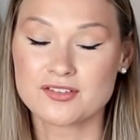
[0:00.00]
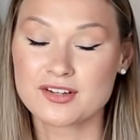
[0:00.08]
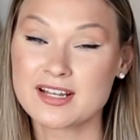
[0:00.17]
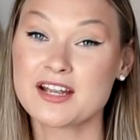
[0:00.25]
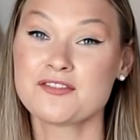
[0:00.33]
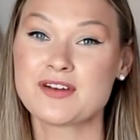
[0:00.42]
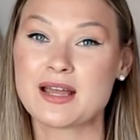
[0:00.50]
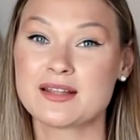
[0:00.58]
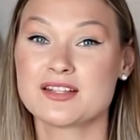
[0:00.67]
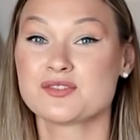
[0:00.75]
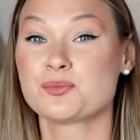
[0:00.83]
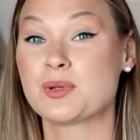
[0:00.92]
To clarify
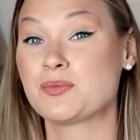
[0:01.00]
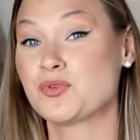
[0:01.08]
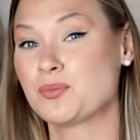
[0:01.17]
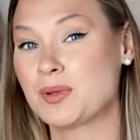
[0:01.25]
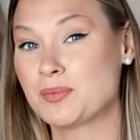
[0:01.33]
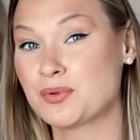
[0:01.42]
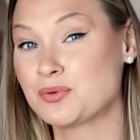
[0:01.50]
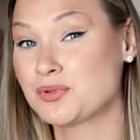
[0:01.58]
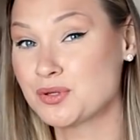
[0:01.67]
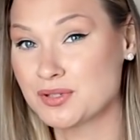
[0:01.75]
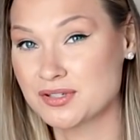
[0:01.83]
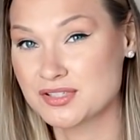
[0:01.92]
this to people who
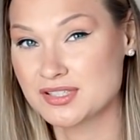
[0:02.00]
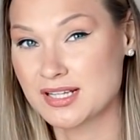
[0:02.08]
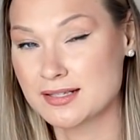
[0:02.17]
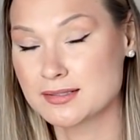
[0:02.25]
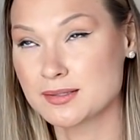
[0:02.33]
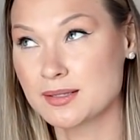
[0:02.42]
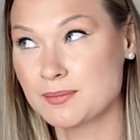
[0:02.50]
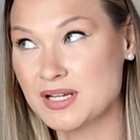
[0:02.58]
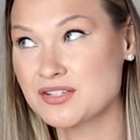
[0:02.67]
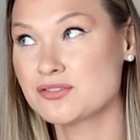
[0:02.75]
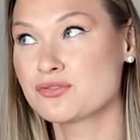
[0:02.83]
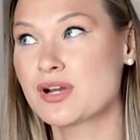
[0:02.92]
don't understand,
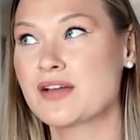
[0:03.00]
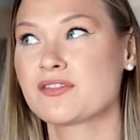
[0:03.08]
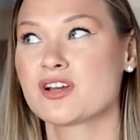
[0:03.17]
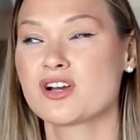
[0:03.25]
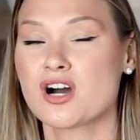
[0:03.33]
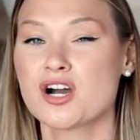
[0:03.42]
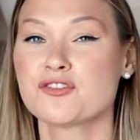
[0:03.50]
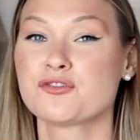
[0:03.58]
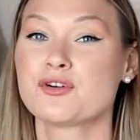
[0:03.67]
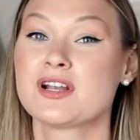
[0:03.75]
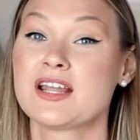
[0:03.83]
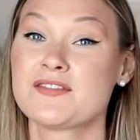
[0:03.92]
imagine driving a car
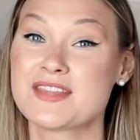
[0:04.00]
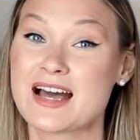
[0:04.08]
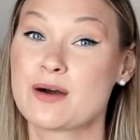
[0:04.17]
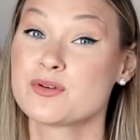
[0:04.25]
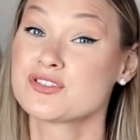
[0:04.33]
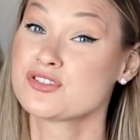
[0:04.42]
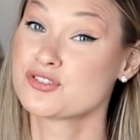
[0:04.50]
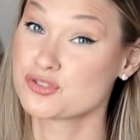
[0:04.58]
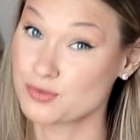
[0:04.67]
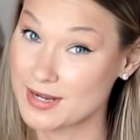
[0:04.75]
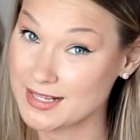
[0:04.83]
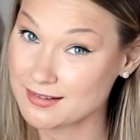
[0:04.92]
for 11 hours
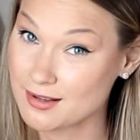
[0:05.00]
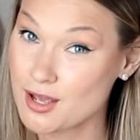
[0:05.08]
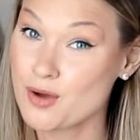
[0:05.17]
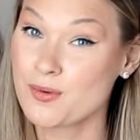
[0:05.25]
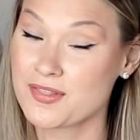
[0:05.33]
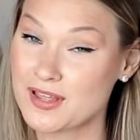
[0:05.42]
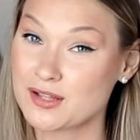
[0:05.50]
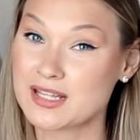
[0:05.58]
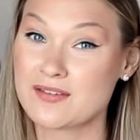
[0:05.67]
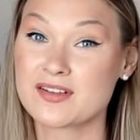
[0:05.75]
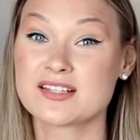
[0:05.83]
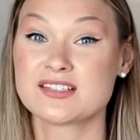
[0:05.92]
straight without
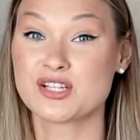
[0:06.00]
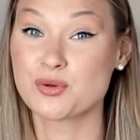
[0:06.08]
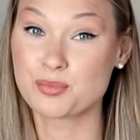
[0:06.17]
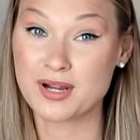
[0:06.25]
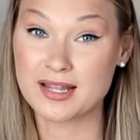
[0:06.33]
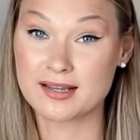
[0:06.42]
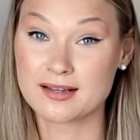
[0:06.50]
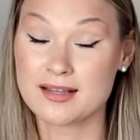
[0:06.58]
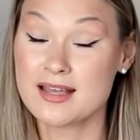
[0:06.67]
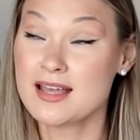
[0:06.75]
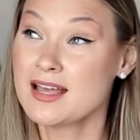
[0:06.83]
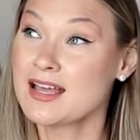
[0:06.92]
having a single brake.
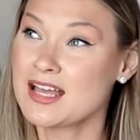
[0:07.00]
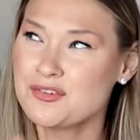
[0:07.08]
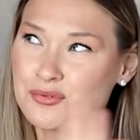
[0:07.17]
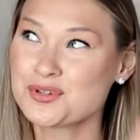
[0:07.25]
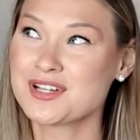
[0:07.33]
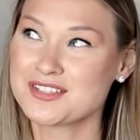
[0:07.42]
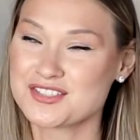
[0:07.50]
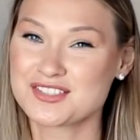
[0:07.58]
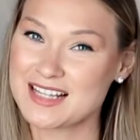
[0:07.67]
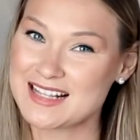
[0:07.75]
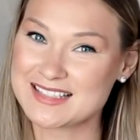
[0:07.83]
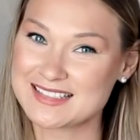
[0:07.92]
Everyone
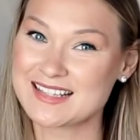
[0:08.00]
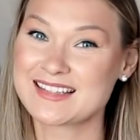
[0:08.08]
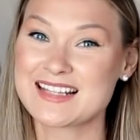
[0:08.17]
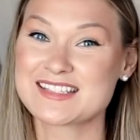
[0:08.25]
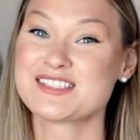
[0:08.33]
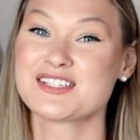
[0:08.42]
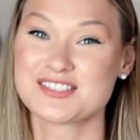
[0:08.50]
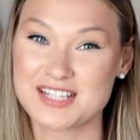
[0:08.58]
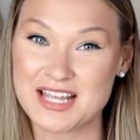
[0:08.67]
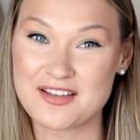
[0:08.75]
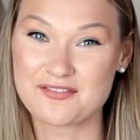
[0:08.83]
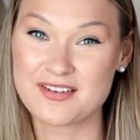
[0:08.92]
understands that that's not
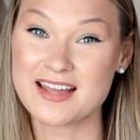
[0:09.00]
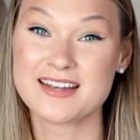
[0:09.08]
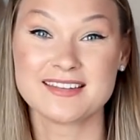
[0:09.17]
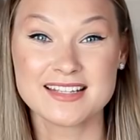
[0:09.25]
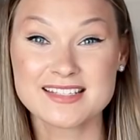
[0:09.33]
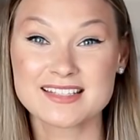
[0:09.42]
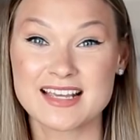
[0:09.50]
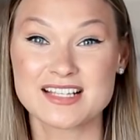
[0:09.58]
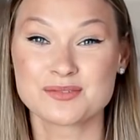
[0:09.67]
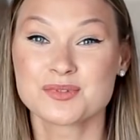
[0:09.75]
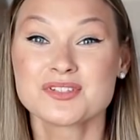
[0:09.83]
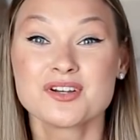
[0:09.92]
safe, and in this
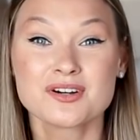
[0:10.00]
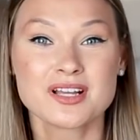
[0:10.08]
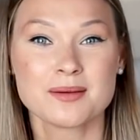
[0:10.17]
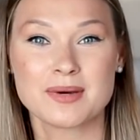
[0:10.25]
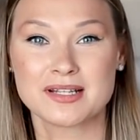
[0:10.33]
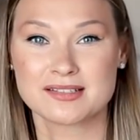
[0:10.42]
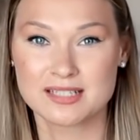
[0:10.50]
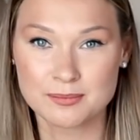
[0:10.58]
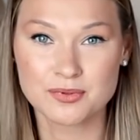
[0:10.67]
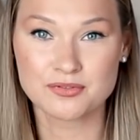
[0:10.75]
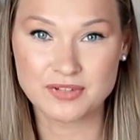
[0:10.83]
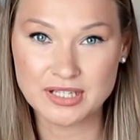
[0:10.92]
case we're talking about a
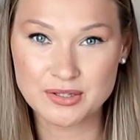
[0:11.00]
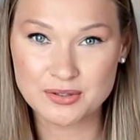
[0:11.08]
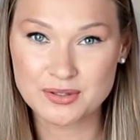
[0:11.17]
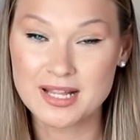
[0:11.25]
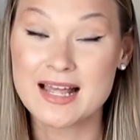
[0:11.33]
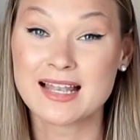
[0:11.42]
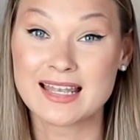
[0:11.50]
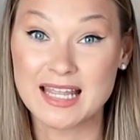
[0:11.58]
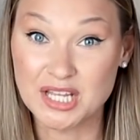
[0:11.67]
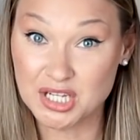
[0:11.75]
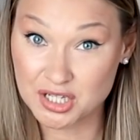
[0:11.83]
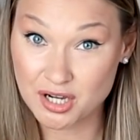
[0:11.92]
simple vehicle
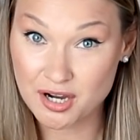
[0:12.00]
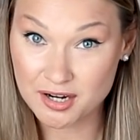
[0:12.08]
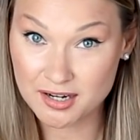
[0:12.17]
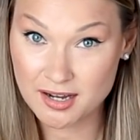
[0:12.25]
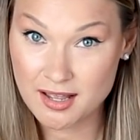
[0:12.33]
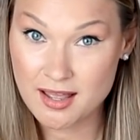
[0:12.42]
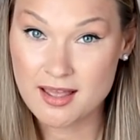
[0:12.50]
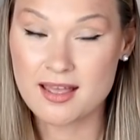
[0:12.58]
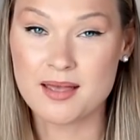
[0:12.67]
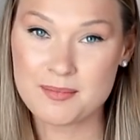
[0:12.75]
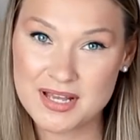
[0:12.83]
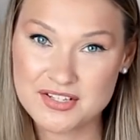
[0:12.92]
like a car.
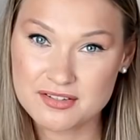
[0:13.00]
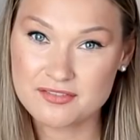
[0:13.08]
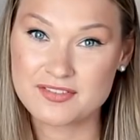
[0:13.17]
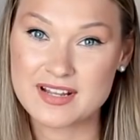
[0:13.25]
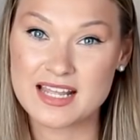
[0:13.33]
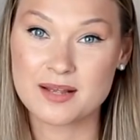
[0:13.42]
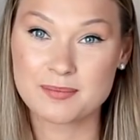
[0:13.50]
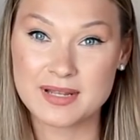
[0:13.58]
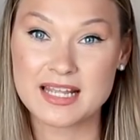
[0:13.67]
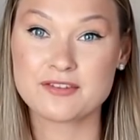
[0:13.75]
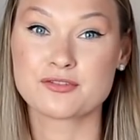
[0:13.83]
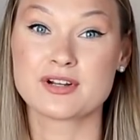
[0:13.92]
Imagine flying a
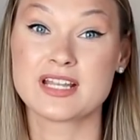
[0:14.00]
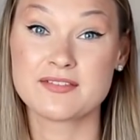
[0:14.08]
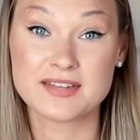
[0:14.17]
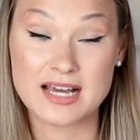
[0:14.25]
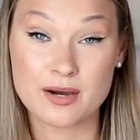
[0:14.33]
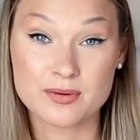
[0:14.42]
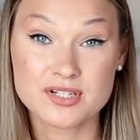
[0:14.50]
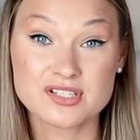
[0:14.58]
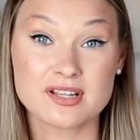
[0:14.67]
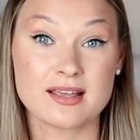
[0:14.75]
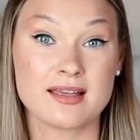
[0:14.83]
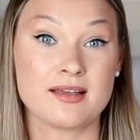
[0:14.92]
plane for 11
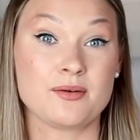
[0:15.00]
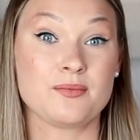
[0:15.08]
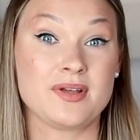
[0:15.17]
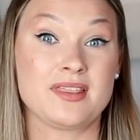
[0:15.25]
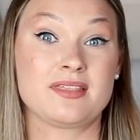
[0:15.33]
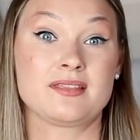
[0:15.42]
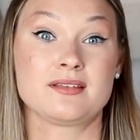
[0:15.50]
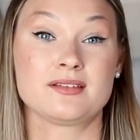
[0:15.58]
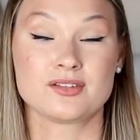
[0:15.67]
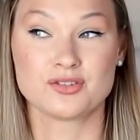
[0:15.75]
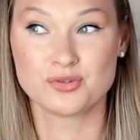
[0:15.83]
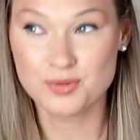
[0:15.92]
hours with
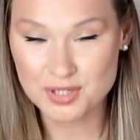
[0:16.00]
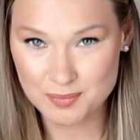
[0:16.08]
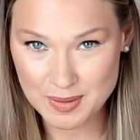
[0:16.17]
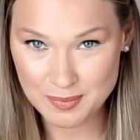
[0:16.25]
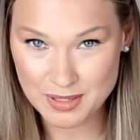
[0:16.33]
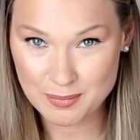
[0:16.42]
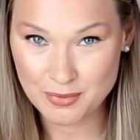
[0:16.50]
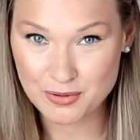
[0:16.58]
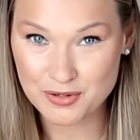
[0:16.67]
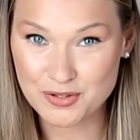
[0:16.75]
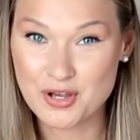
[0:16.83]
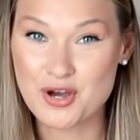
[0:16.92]
200 people on
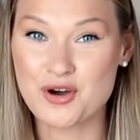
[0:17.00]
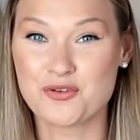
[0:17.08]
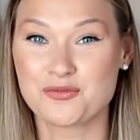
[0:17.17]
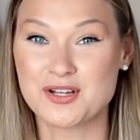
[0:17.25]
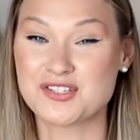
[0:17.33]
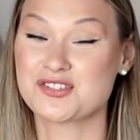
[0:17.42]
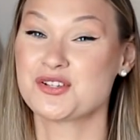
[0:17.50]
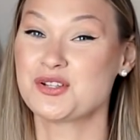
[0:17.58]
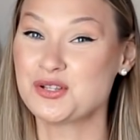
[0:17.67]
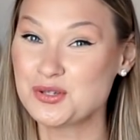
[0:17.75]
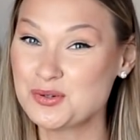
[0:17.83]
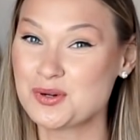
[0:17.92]
board, of which
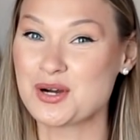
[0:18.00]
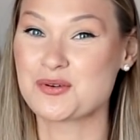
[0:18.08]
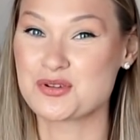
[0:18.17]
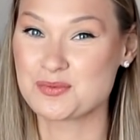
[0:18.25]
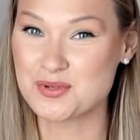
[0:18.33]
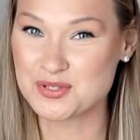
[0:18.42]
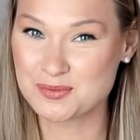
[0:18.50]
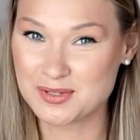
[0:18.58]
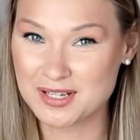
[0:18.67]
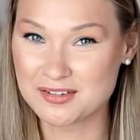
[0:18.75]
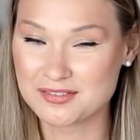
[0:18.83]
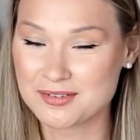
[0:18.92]
you are
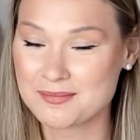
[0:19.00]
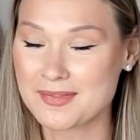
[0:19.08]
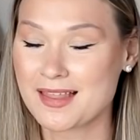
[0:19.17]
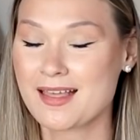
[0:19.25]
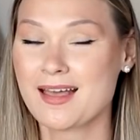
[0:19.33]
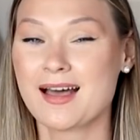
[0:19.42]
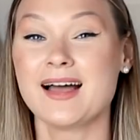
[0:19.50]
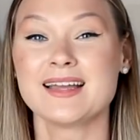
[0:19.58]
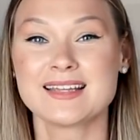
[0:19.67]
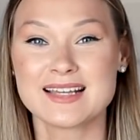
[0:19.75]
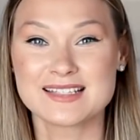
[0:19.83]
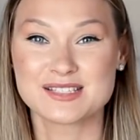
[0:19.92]
responsible of. I
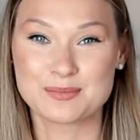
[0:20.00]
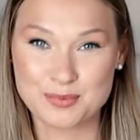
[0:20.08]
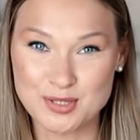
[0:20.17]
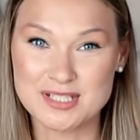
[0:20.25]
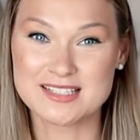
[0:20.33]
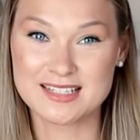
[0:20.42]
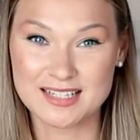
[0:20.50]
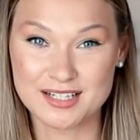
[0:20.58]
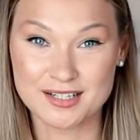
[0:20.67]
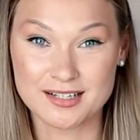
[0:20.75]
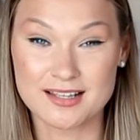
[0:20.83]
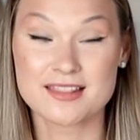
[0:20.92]
guess the point is
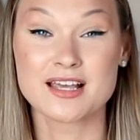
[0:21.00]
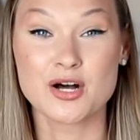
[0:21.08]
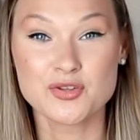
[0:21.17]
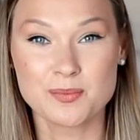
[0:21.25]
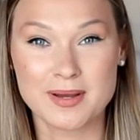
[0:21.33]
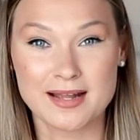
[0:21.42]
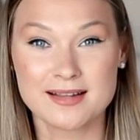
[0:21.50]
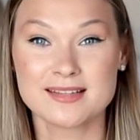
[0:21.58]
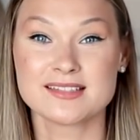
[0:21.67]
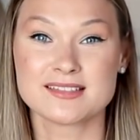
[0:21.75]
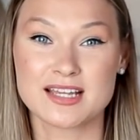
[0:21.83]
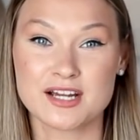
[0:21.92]
clear. The autopilot
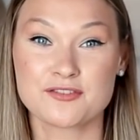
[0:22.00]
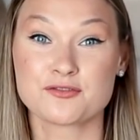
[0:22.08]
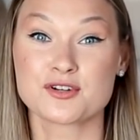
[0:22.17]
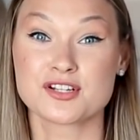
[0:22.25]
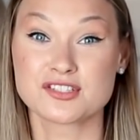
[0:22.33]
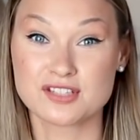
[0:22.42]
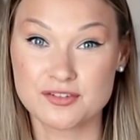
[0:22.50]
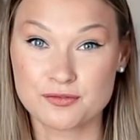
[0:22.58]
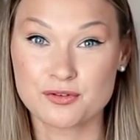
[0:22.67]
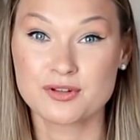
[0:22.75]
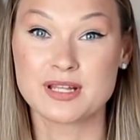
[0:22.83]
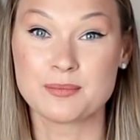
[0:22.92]
is there for
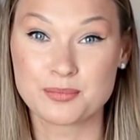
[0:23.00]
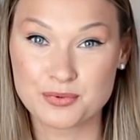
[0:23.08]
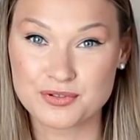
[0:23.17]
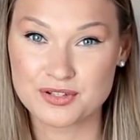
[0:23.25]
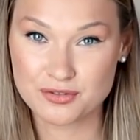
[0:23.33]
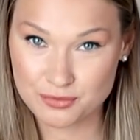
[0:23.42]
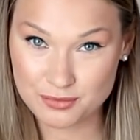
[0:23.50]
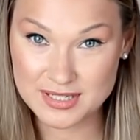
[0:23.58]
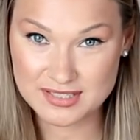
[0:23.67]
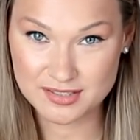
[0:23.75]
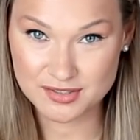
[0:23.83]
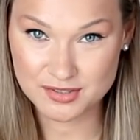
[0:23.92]
several important
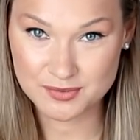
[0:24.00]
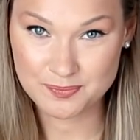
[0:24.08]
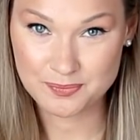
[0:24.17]
reasons.